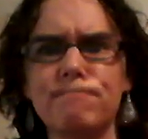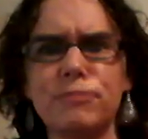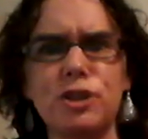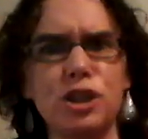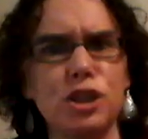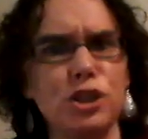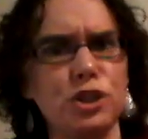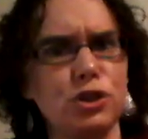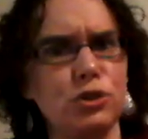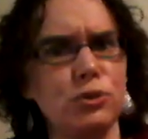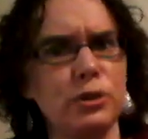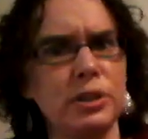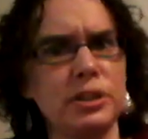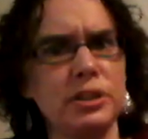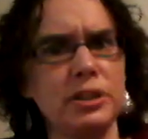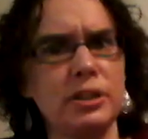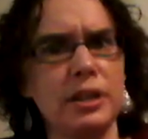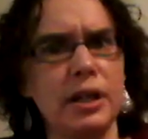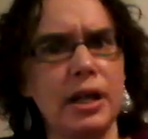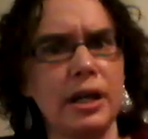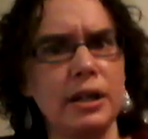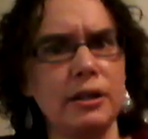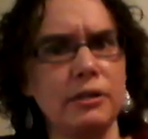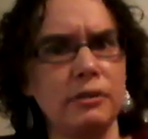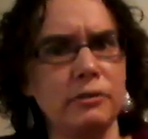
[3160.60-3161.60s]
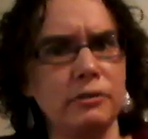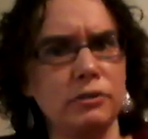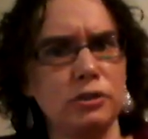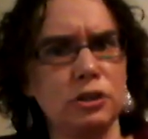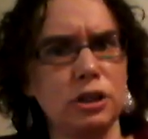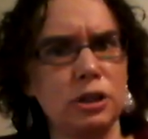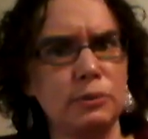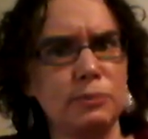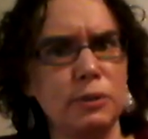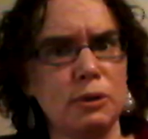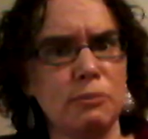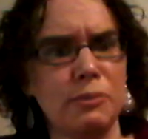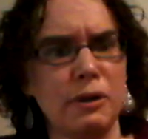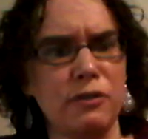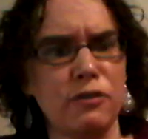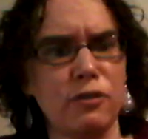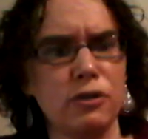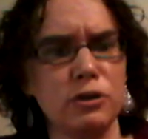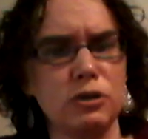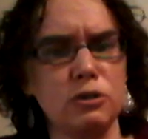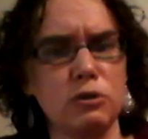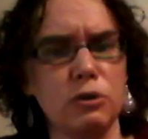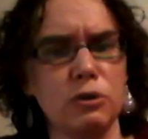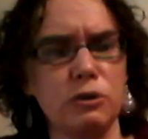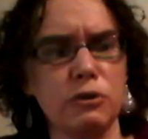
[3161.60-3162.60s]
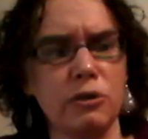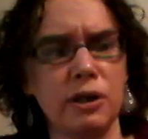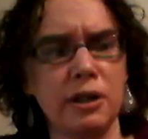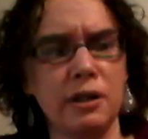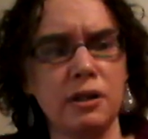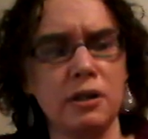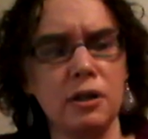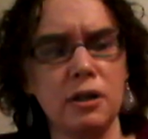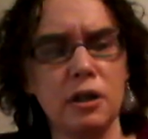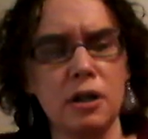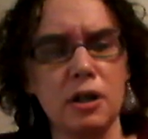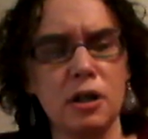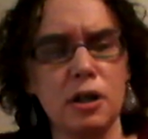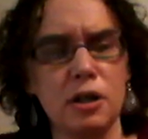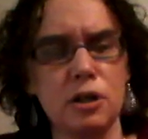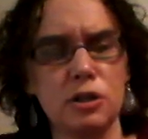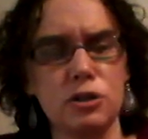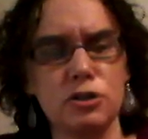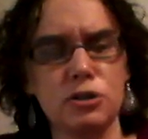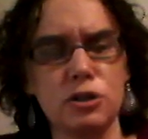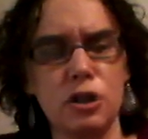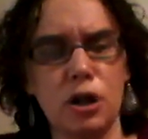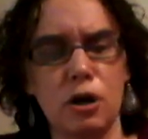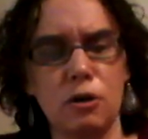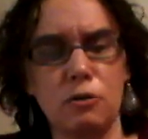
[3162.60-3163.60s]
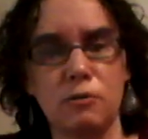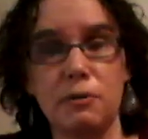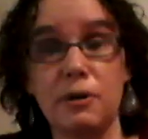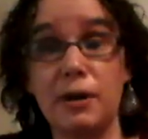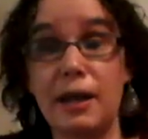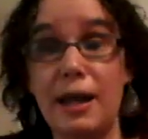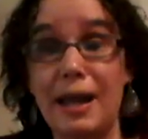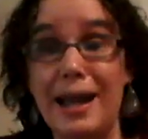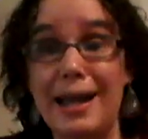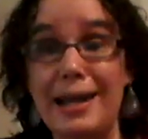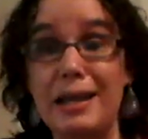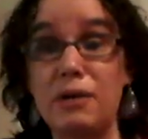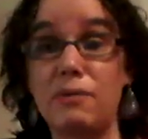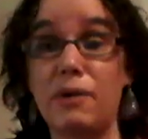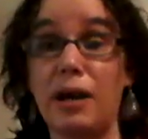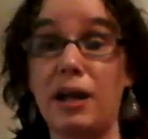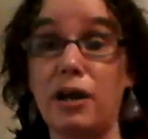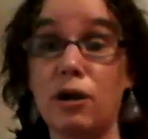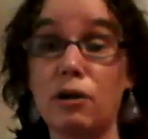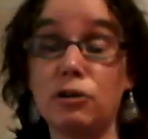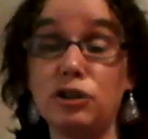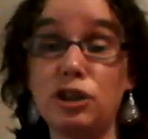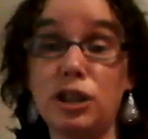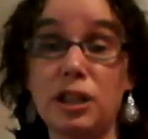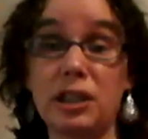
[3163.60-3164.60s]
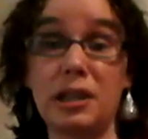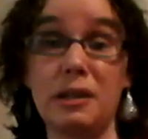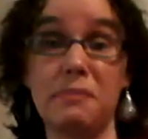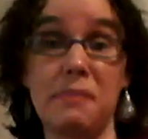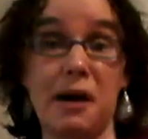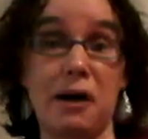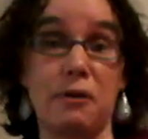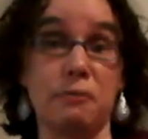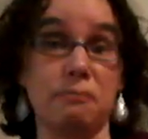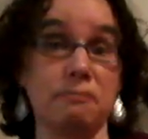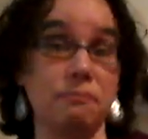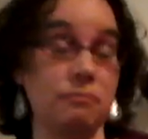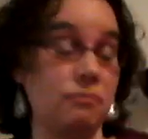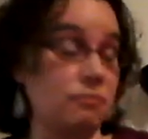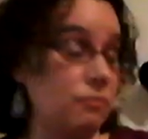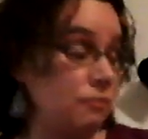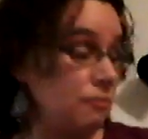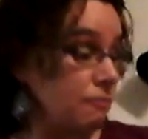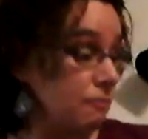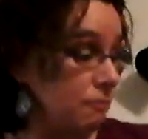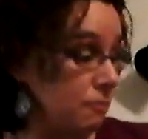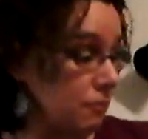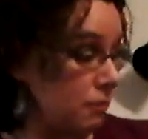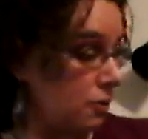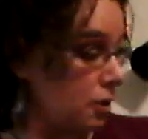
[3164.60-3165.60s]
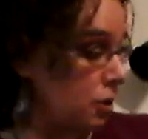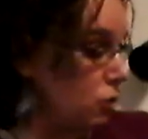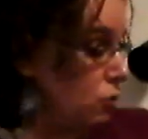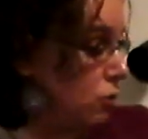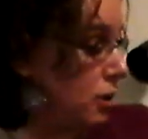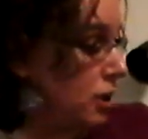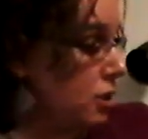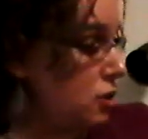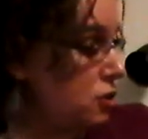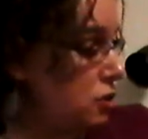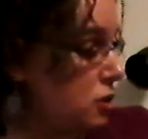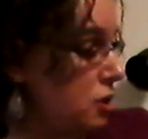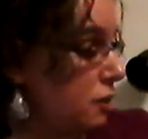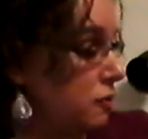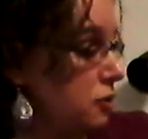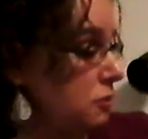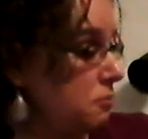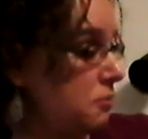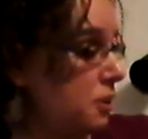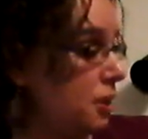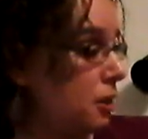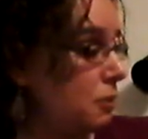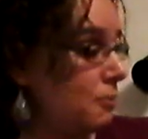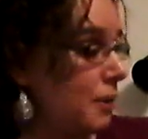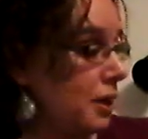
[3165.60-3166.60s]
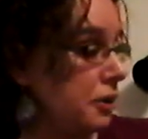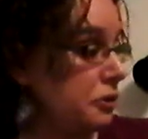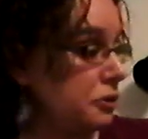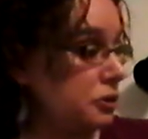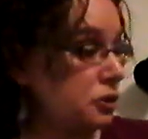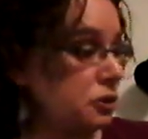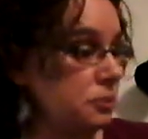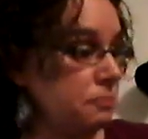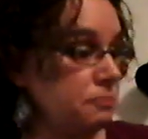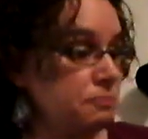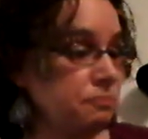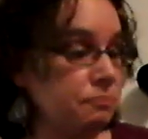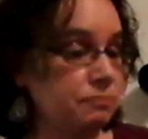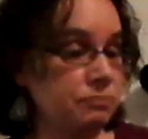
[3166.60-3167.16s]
Just joined today. Just put my first order in. So, anyway, go check them out. Go get yourself some needle minders.